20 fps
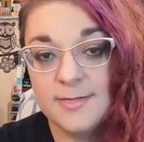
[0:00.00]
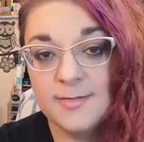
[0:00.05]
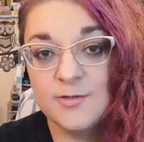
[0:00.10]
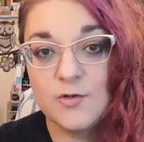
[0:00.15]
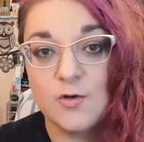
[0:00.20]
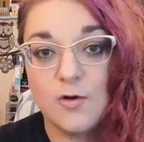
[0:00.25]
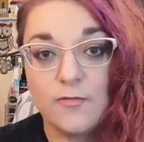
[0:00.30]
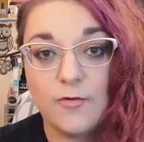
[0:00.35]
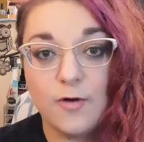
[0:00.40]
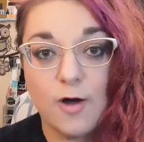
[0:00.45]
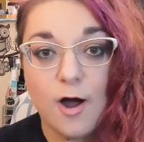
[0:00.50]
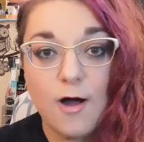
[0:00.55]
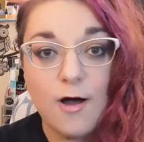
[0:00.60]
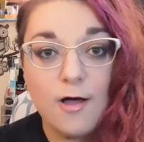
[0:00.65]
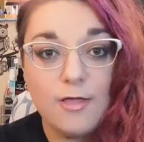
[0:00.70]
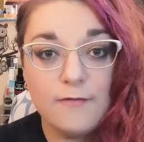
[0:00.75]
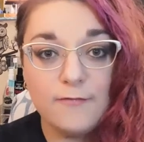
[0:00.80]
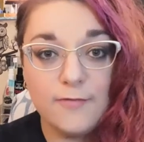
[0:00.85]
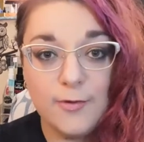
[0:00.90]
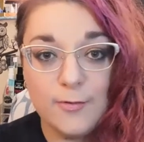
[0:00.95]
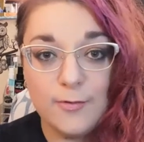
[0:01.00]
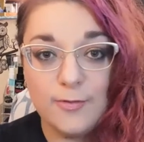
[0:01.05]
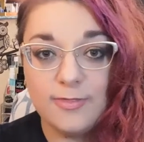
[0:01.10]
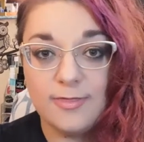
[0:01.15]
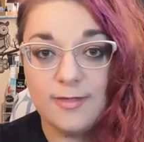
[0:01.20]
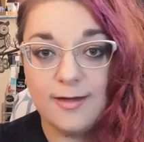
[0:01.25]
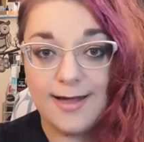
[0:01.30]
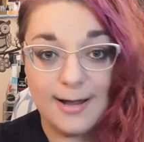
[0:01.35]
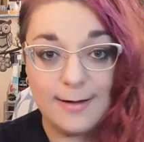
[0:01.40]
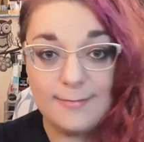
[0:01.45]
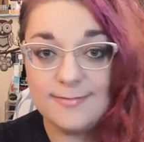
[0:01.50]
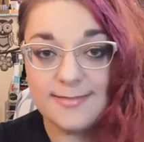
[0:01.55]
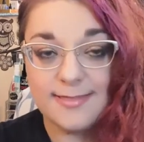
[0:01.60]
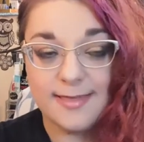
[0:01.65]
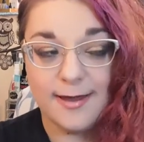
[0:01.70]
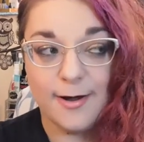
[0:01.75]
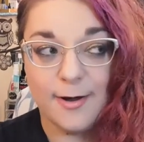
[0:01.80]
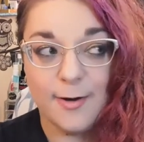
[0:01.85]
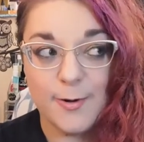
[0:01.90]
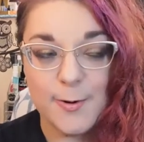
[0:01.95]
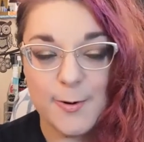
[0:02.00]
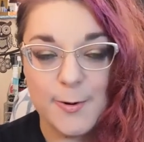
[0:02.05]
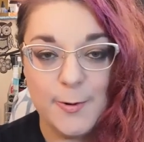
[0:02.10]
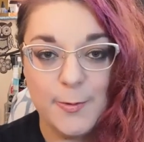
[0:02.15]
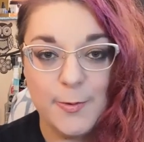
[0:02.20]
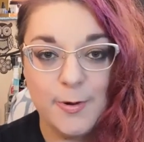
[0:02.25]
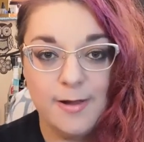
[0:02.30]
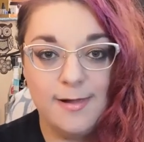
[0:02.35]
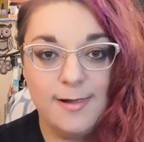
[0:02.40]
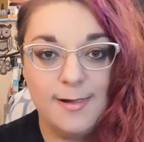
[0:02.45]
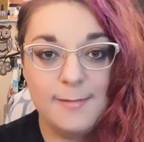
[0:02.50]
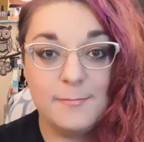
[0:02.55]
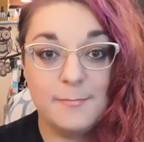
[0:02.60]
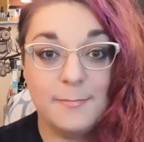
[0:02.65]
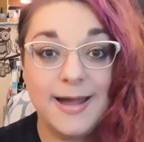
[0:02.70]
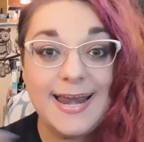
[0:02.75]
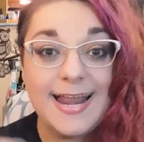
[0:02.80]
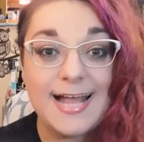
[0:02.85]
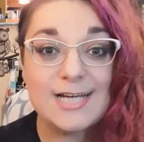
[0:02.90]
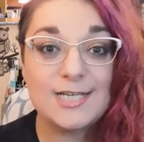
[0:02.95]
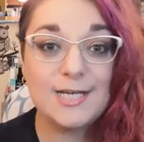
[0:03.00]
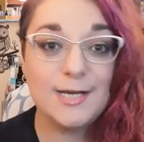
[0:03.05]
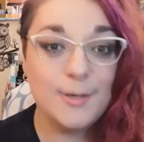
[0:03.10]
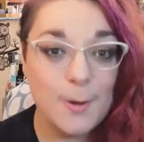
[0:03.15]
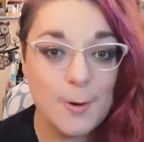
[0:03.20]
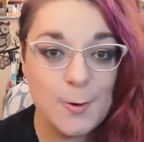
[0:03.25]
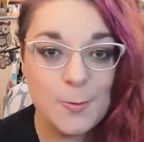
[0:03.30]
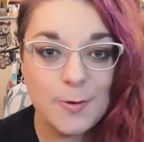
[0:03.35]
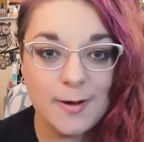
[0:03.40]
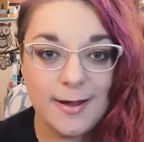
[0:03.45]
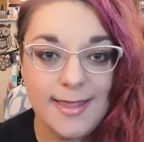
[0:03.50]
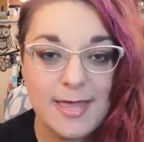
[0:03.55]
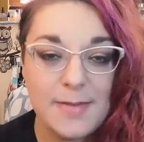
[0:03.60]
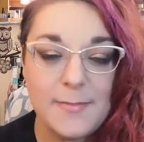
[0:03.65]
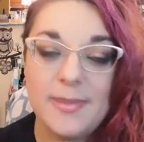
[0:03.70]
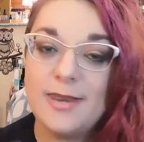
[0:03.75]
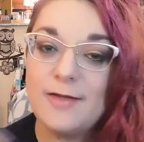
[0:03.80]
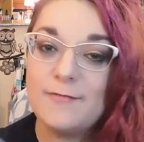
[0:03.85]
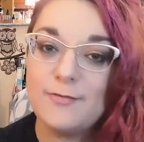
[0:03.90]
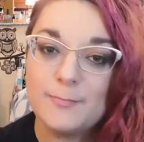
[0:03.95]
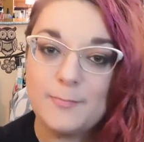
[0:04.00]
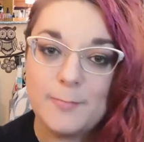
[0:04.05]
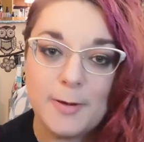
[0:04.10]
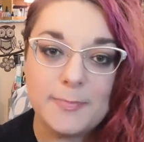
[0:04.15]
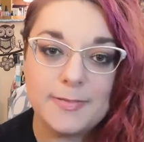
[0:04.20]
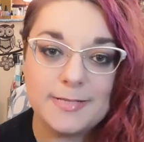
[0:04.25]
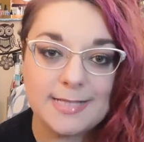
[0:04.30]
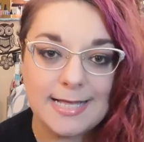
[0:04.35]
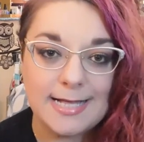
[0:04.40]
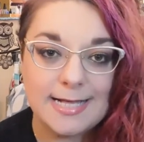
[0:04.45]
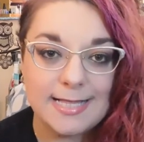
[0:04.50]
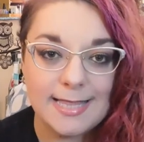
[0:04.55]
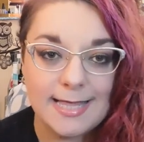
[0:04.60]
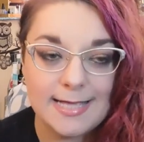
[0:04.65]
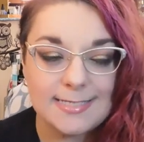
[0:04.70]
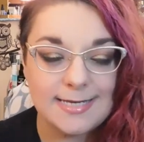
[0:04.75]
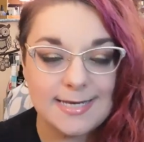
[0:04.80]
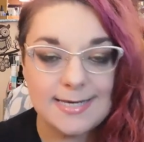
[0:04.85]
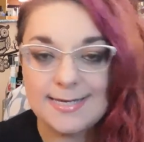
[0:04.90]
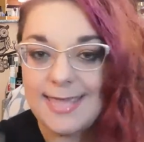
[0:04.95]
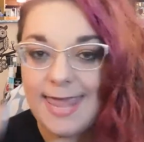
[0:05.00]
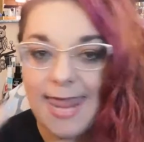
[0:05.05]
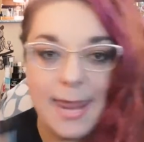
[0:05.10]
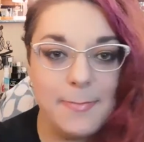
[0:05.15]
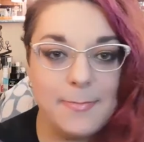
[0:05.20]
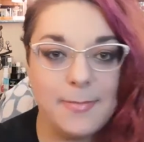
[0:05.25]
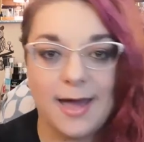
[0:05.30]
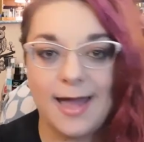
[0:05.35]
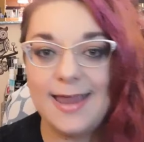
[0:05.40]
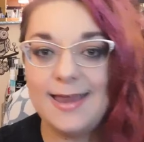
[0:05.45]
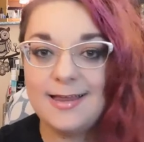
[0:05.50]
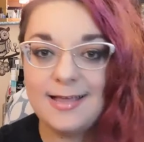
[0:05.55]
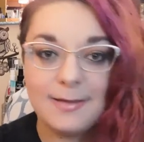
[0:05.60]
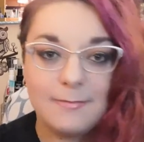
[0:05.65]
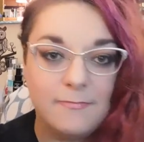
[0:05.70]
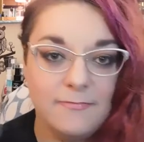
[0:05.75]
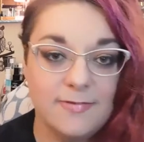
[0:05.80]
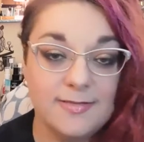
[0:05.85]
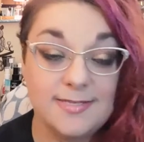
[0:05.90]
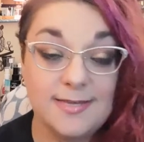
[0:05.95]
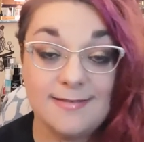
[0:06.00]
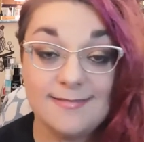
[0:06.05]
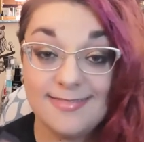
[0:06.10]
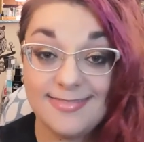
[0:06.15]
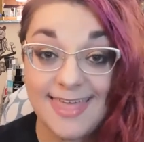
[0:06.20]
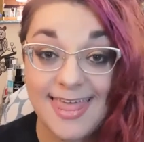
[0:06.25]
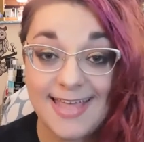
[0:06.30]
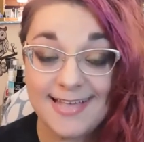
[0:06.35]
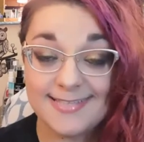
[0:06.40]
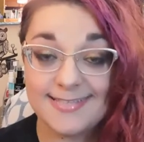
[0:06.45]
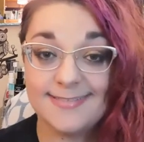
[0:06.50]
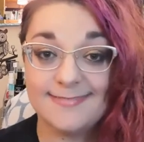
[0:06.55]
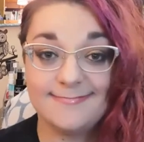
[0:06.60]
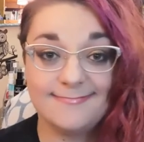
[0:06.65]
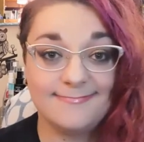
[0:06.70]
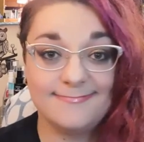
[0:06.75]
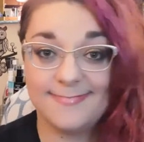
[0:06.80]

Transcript: So for all of you out there who might actually know who I am but never publicly clicked and came by and come visit, thanks!